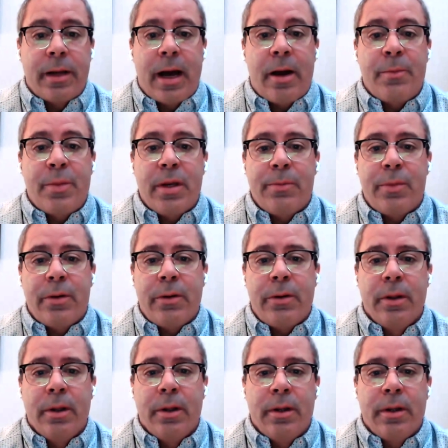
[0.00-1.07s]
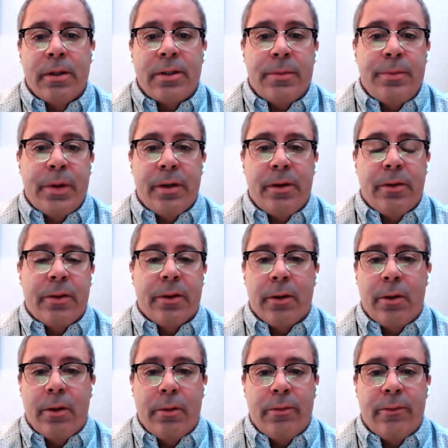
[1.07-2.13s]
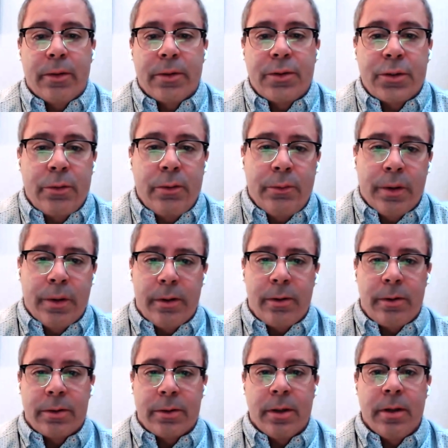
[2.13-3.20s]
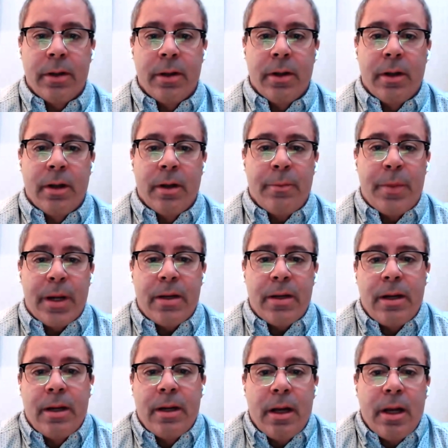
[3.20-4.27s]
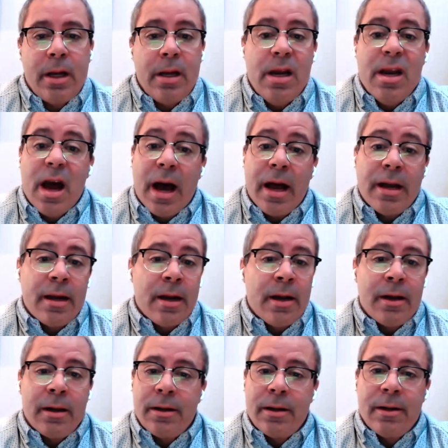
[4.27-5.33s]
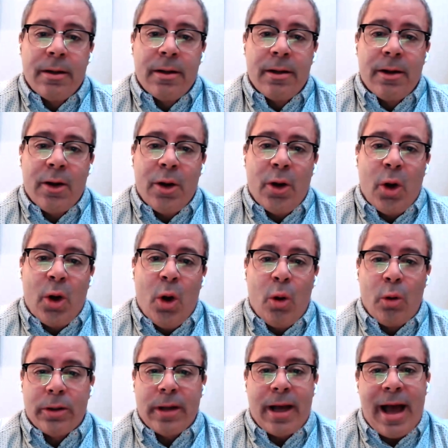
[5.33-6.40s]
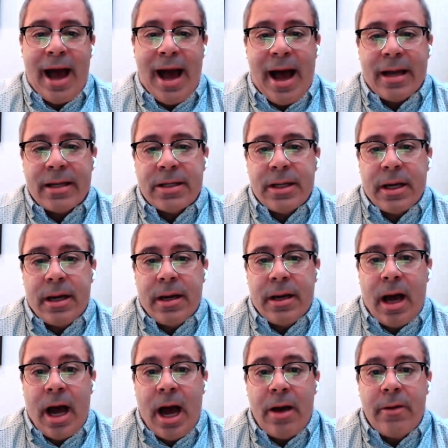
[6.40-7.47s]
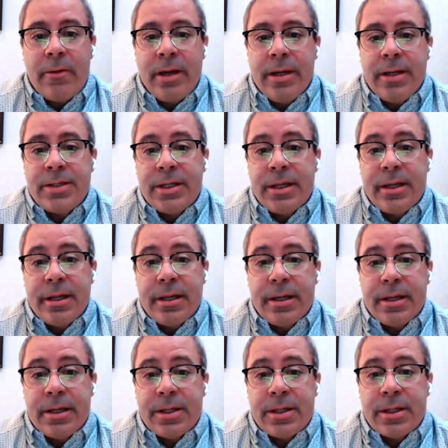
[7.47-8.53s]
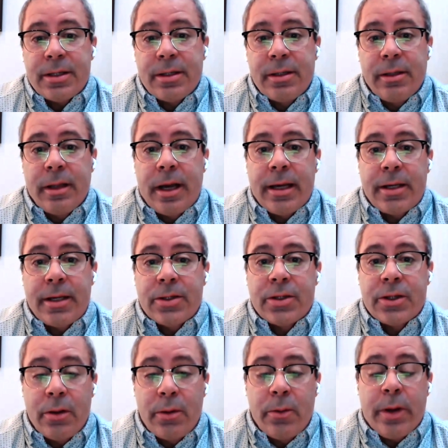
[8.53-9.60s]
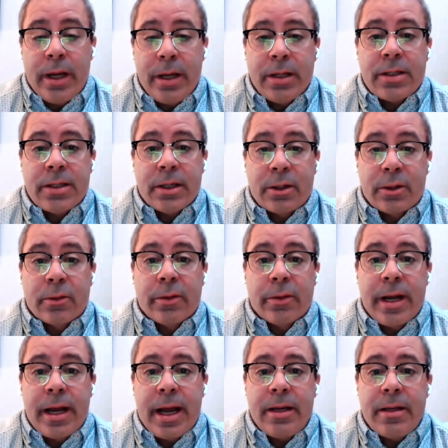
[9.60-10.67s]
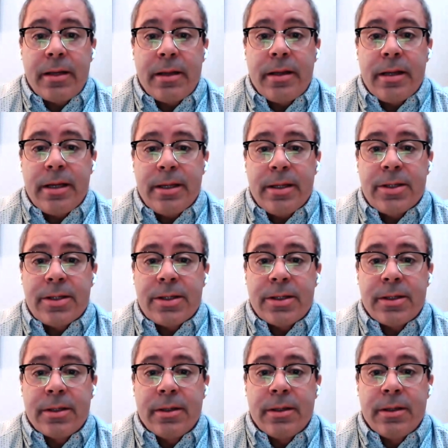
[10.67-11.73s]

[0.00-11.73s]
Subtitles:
allow people to build their own virtual world, but none hold a hat to how easy it is, like Zoe, to create these